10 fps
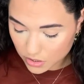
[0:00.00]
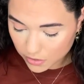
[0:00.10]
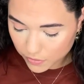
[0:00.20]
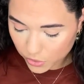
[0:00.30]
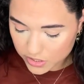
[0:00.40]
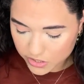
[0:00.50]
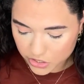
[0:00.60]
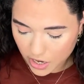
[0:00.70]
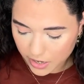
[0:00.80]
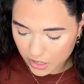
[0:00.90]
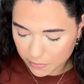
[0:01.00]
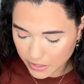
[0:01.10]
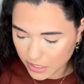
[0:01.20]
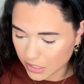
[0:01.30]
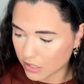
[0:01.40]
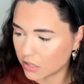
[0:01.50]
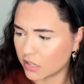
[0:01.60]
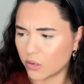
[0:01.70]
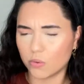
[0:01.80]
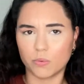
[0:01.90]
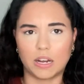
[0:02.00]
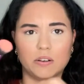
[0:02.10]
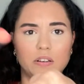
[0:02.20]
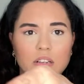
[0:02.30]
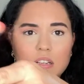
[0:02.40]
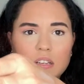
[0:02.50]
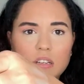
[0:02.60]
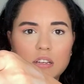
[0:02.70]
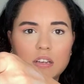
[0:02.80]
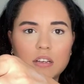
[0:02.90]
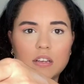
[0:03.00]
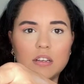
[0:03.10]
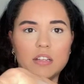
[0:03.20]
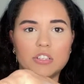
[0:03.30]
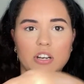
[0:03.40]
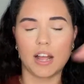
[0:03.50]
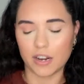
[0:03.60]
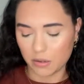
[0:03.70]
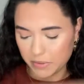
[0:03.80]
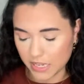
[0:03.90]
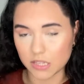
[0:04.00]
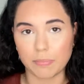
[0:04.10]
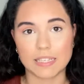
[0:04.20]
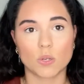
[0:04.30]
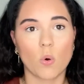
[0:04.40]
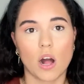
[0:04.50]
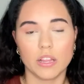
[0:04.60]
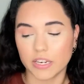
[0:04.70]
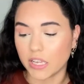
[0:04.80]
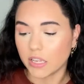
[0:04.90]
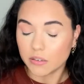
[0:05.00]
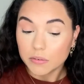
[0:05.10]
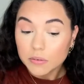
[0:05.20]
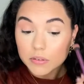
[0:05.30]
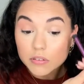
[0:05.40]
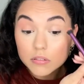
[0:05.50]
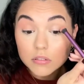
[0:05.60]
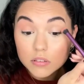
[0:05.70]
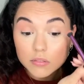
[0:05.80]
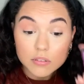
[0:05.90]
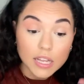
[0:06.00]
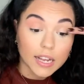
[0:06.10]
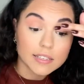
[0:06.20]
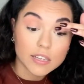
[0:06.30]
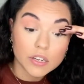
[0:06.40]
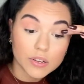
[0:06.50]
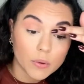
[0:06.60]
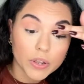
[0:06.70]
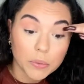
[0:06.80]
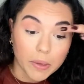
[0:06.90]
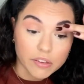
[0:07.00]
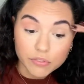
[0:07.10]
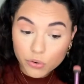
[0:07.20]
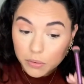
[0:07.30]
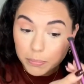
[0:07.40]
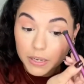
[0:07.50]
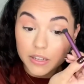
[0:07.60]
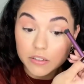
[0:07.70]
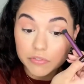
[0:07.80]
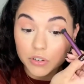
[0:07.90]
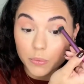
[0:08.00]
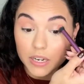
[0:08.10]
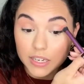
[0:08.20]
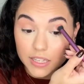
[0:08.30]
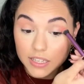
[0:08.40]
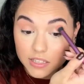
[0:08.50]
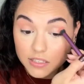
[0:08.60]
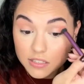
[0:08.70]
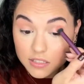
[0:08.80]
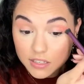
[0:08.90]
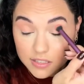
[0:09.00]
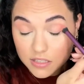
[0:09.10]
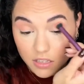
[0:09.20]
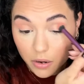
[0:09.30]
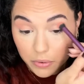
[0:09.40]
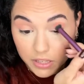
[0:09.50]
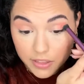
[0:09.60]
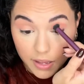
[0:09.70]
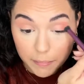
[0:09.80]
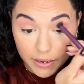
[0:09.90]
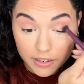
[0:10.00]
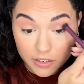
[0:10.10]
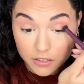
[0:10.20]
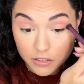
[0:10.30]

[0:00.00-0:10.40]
Of course, these are not gonna be, wow, these are not gonna be like the best quality. Like I said, you get what you pay for, but for what it is, it's not really that bad.